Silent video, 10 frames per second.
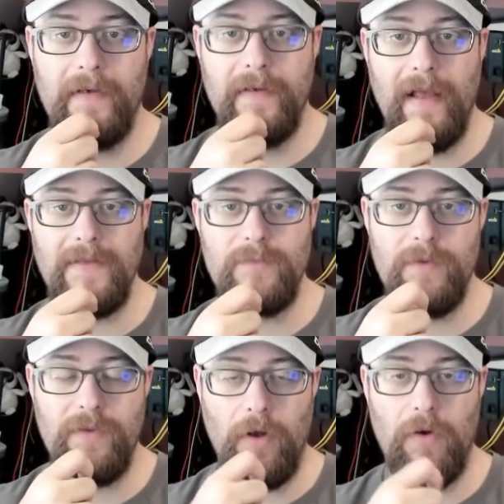as
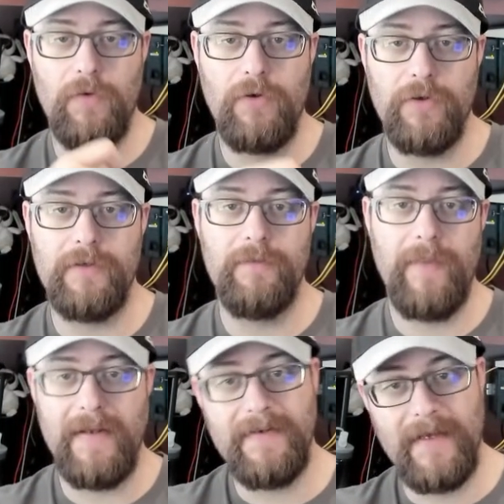with all good
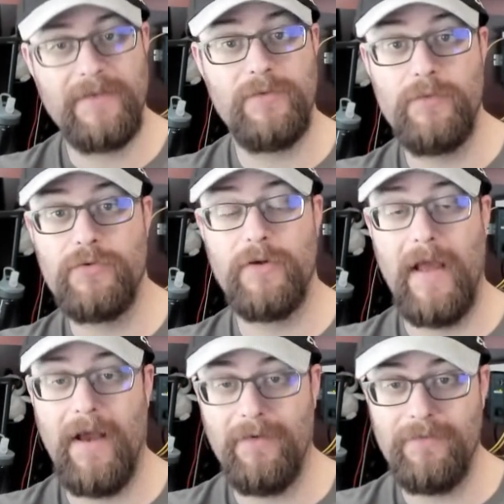pen tests, you should
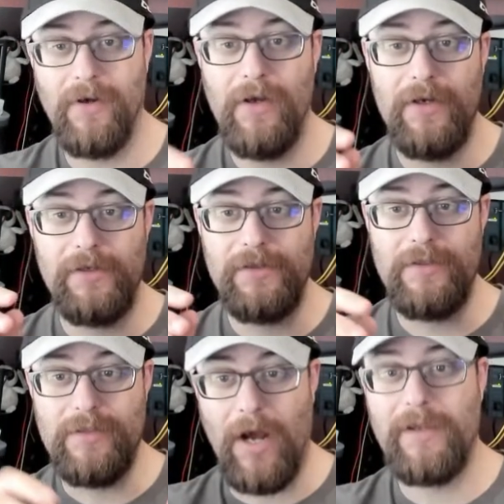have
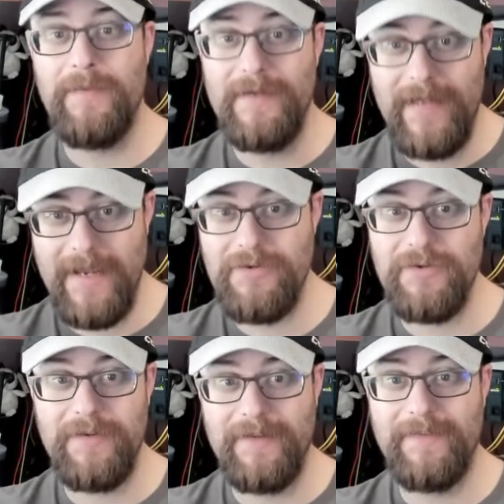
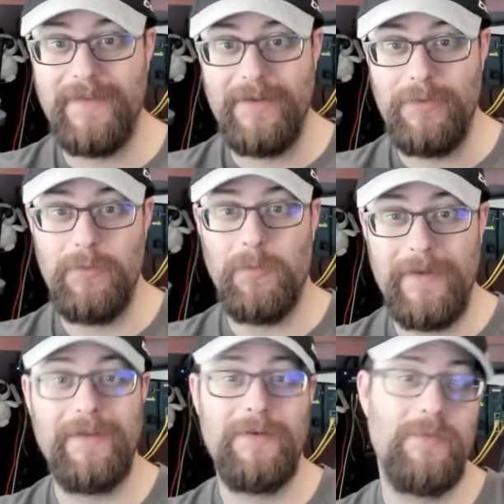documentation that you
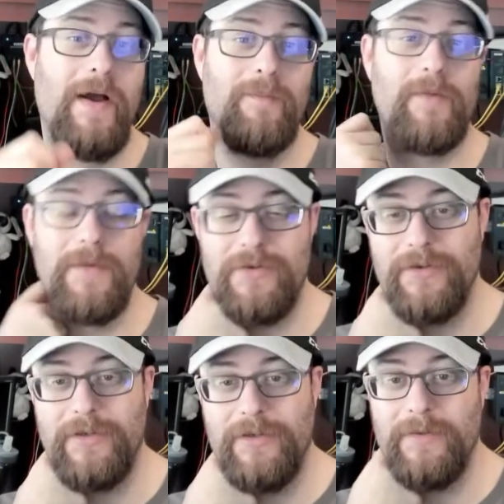really do have
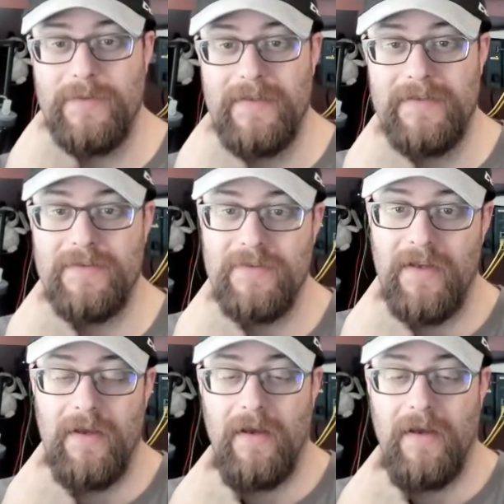permission to do this.